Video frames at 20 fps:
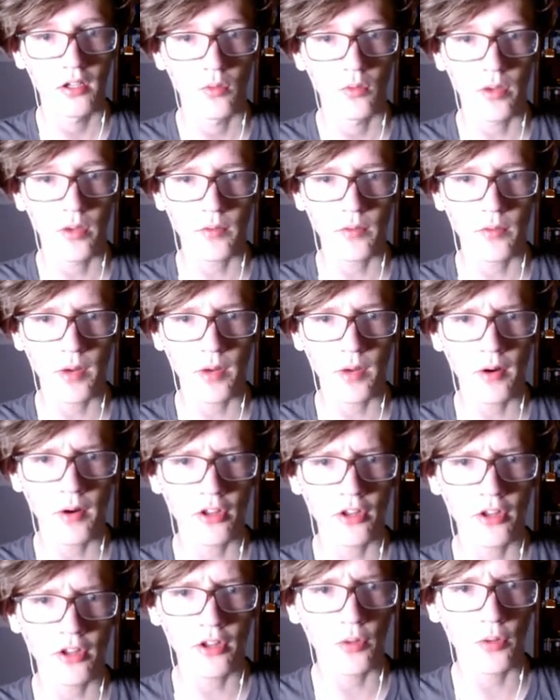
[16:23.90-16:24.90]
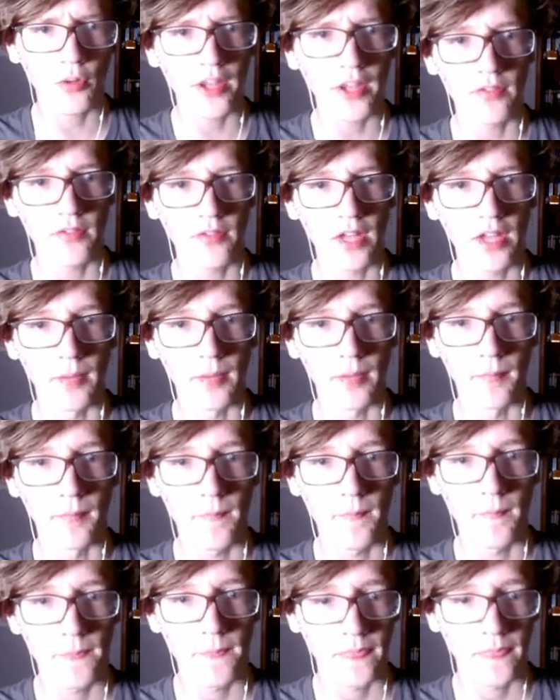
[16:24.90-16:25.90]
Where where are the rest of them?
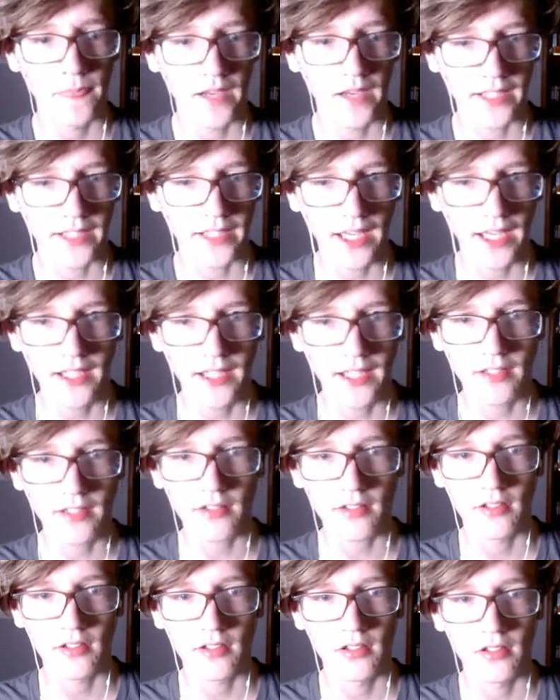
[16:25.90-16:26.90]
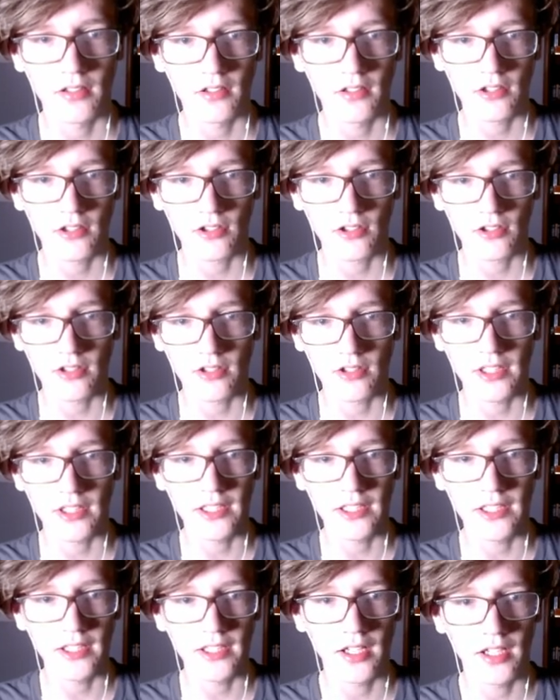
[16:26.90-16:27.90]
I can't
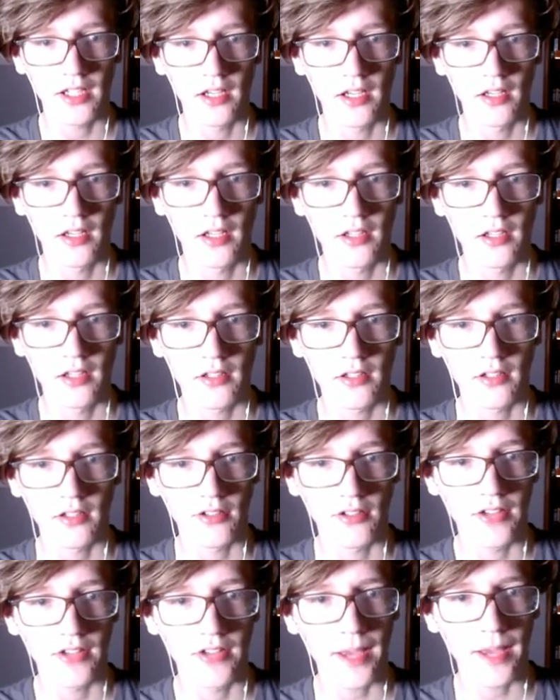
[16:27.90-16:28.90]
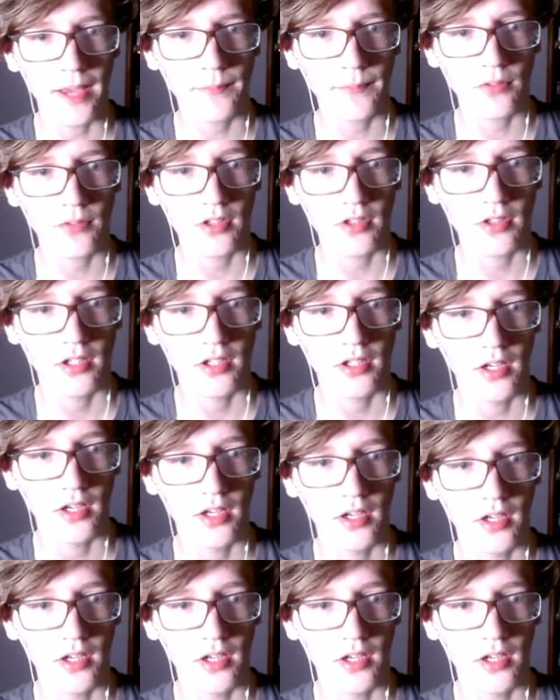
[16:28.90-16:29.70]
see the depth of